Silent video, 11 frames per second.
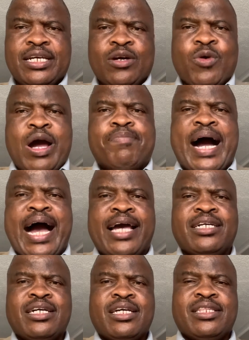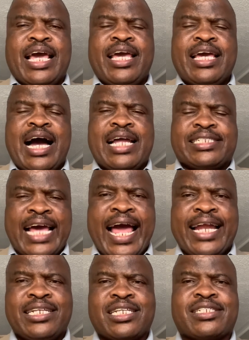whereby they
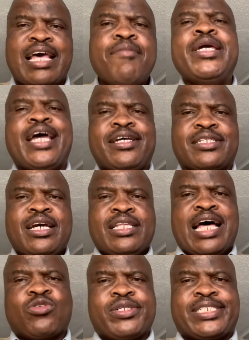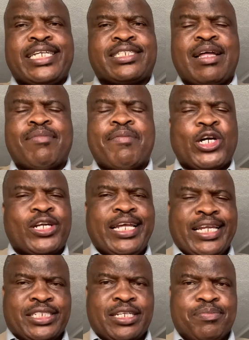attend seminars that will teach them about
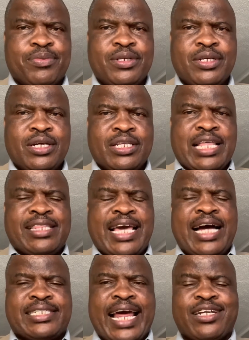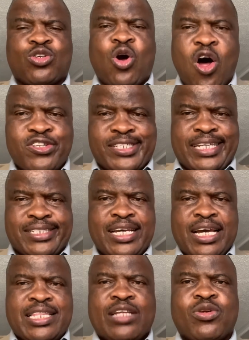leadership, that they attend courses
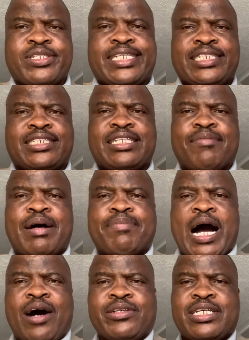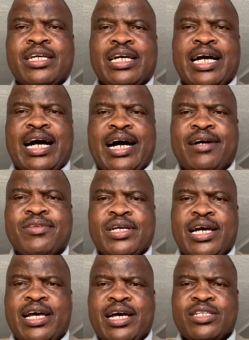that will teach them about
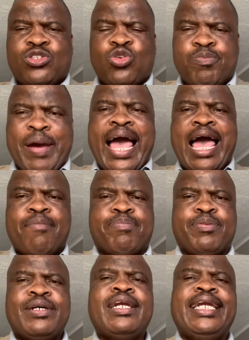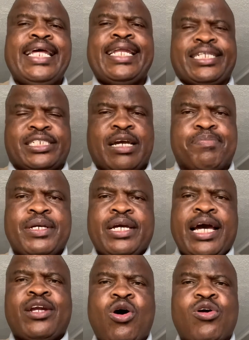a superb leadership
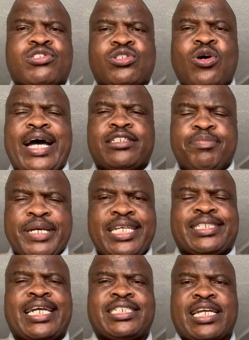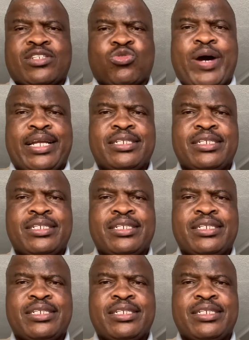and also administration as well.